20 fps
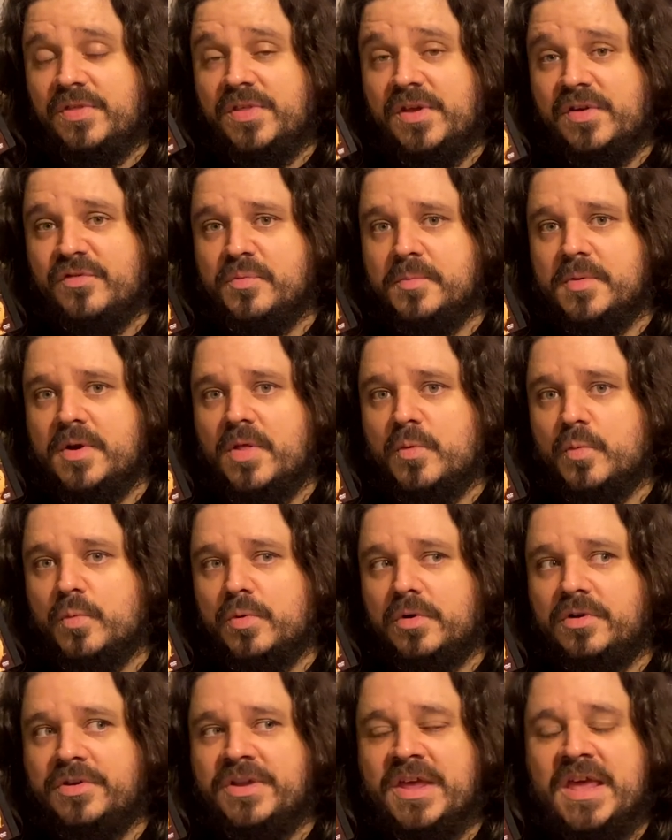Thing from Another
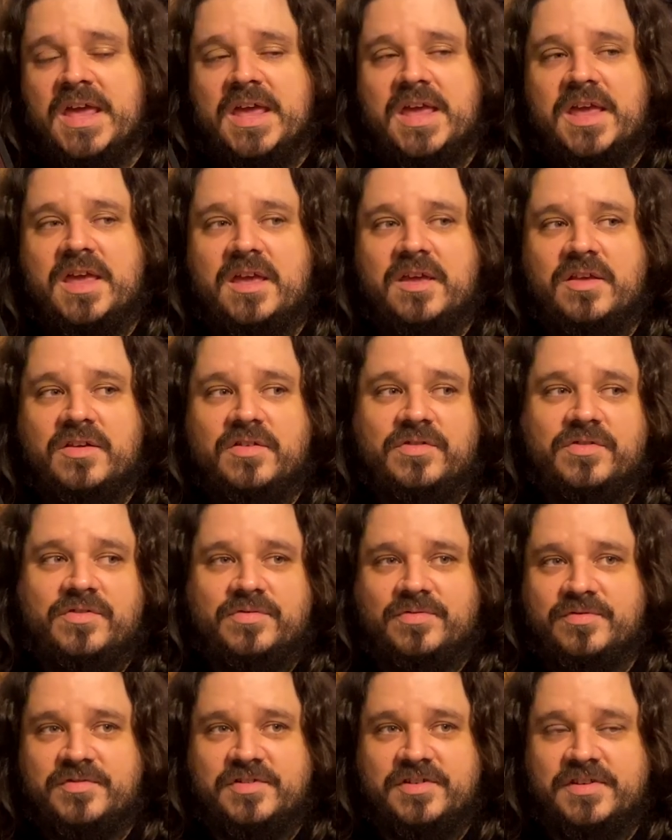World is
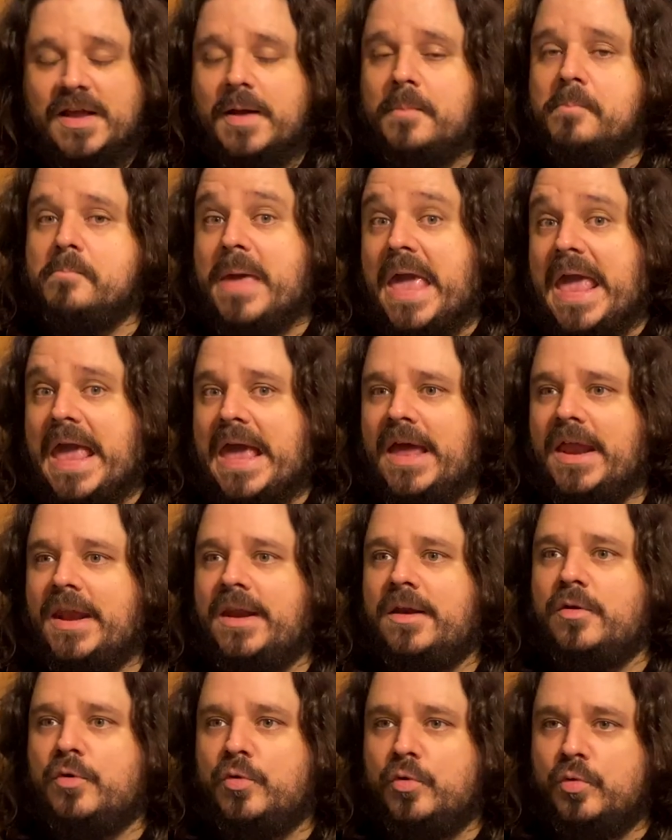just like a
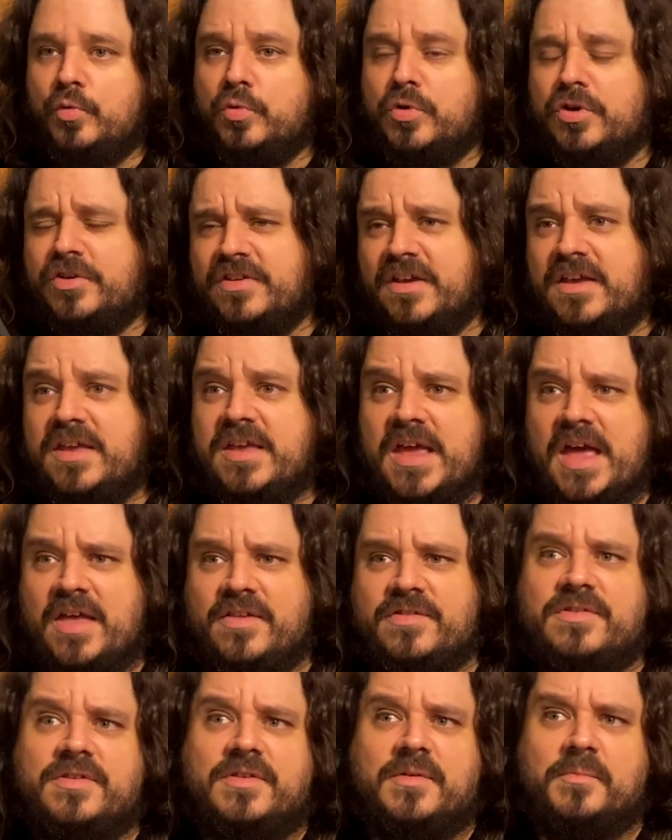man who looks like he
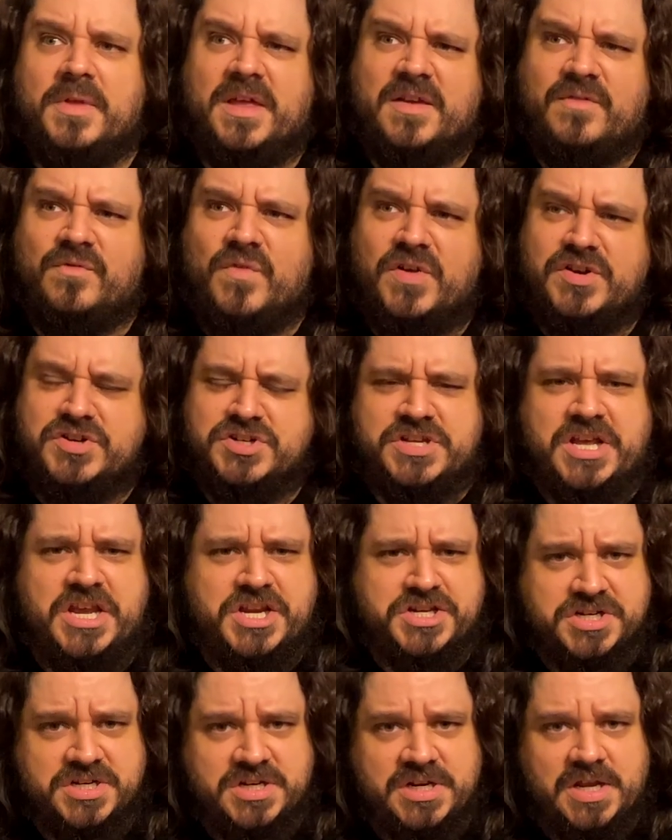has some like
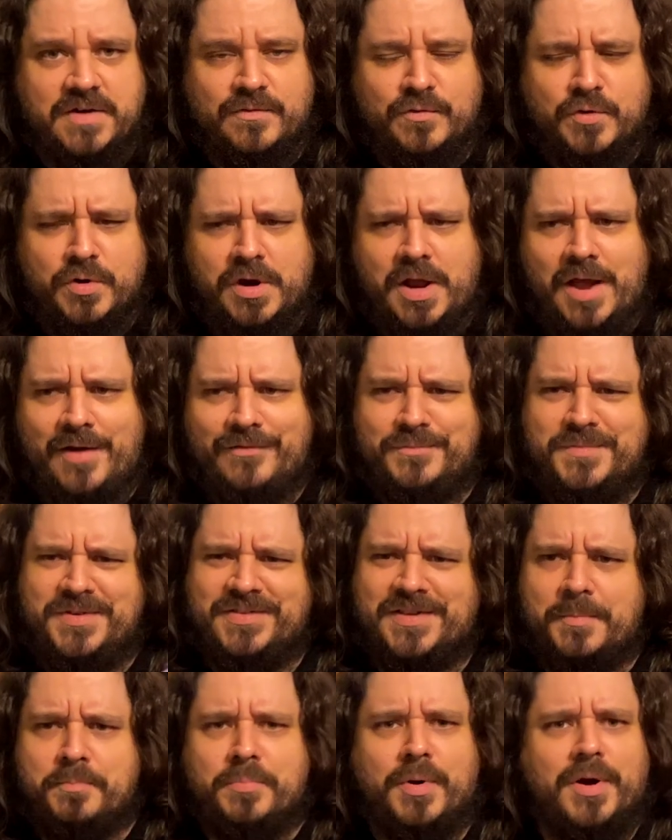vegetation kind of growing off him. He's
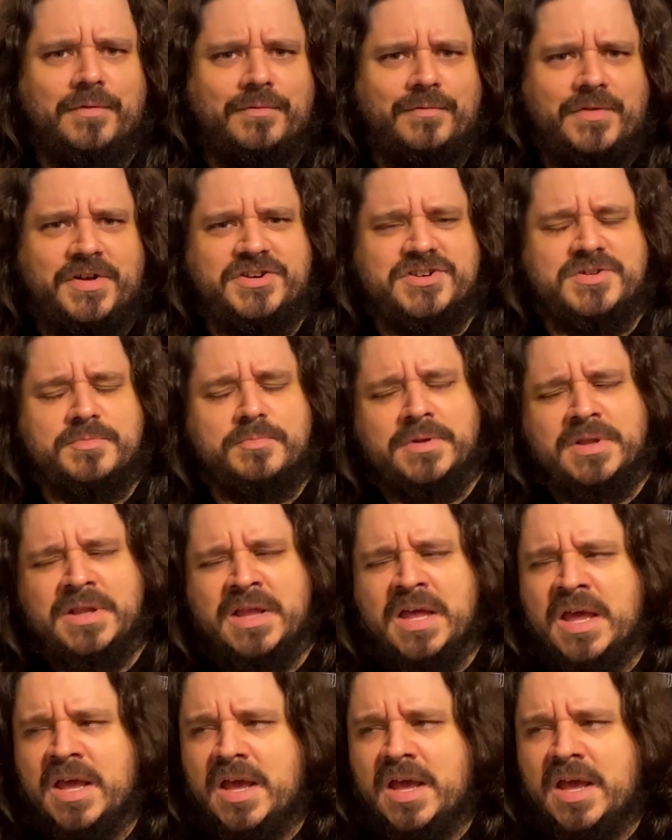like part vegetable.